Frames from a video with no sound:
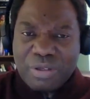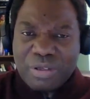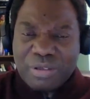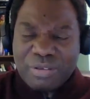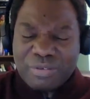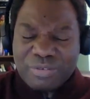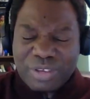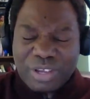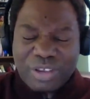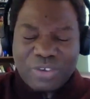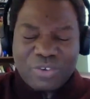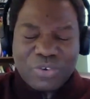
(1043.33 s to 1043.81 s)

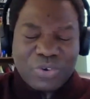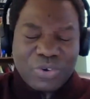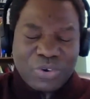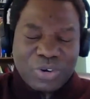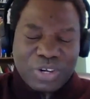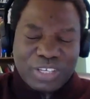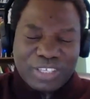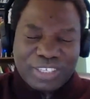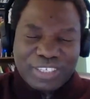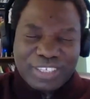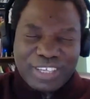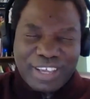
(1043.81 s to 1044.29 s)
Second
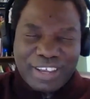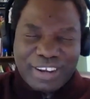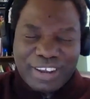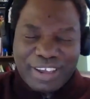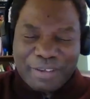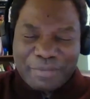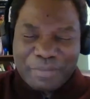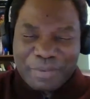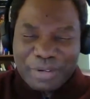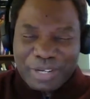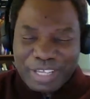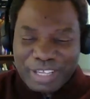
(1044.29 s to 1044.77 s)
Corinthians,
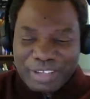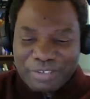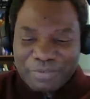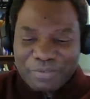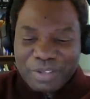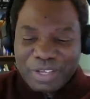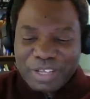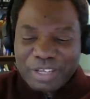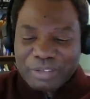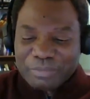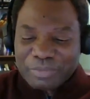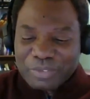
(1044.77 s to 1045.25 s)
I believe.
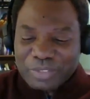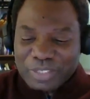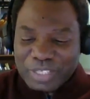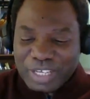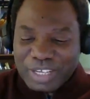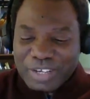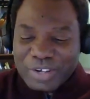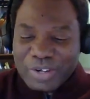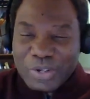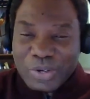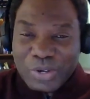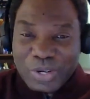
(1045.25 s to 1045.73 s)

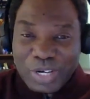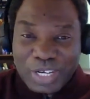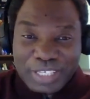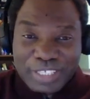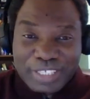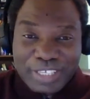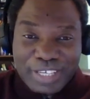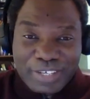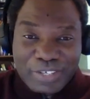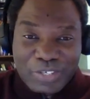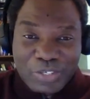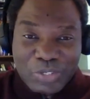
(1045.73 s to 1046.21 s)
Second
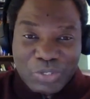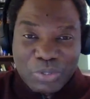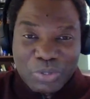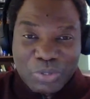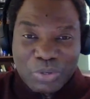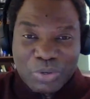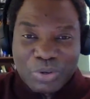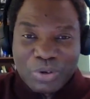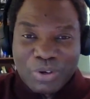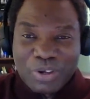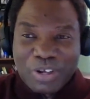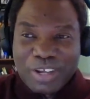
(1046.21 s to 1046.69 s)
Corinthians
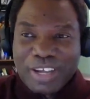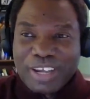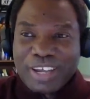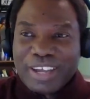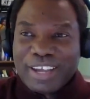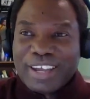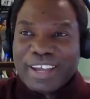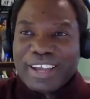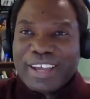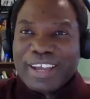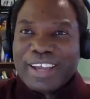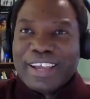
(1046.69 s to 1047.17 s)

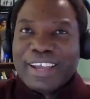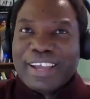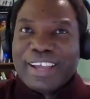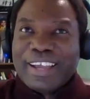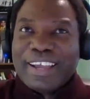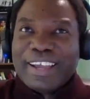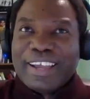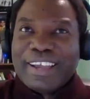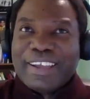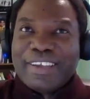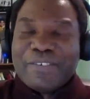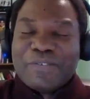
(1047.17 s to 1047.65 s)

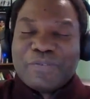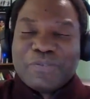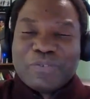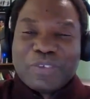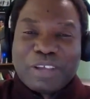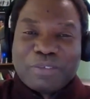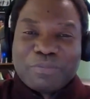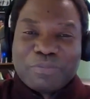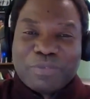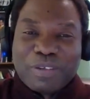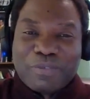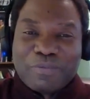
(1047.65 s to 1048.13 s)
2,
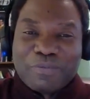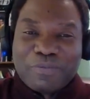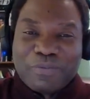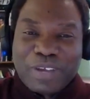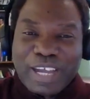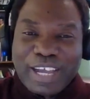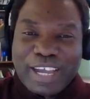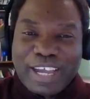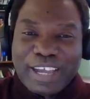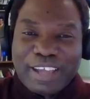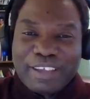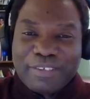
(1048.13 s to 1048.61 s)
chapter
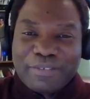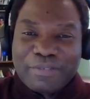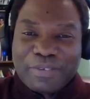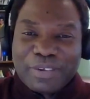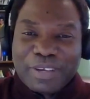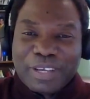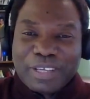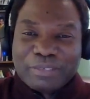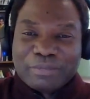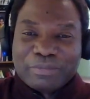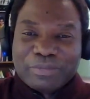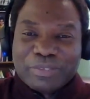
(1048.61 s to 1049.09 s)

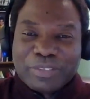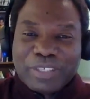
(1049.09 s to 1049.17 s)
5.